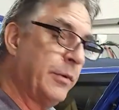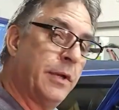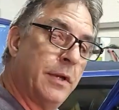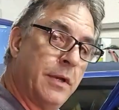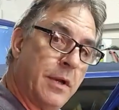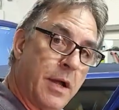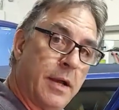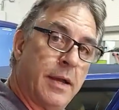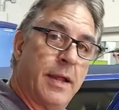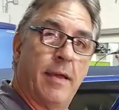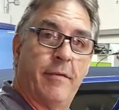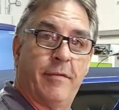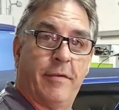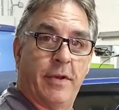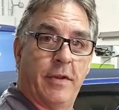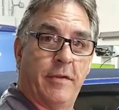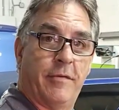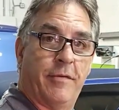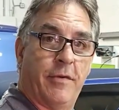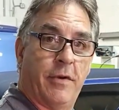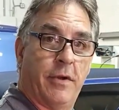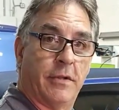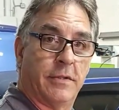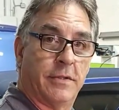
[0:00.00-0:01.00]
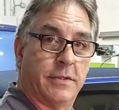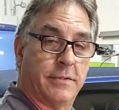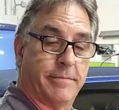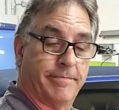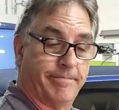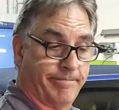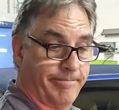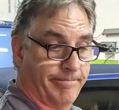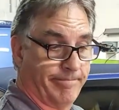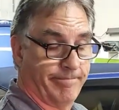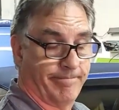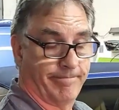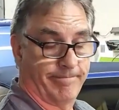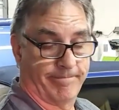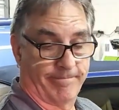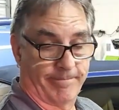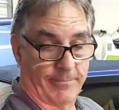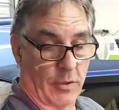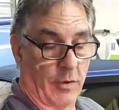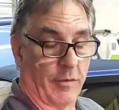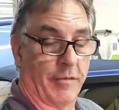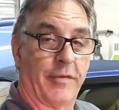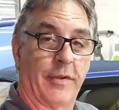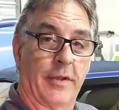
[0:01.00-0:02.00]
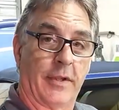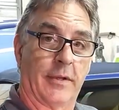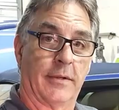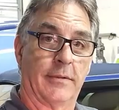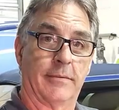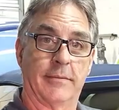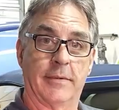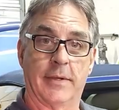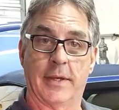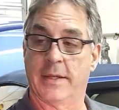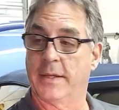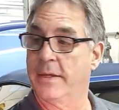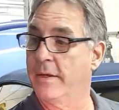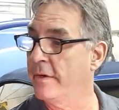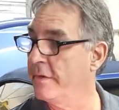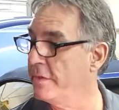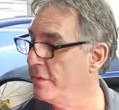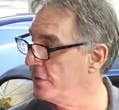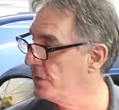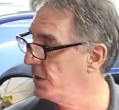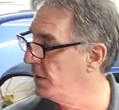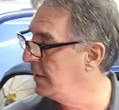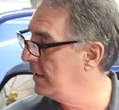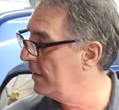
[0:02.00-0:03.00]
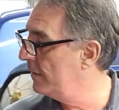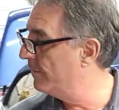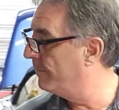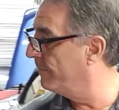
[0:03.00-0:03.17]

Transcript: did not have any faults. Go figure. I understand.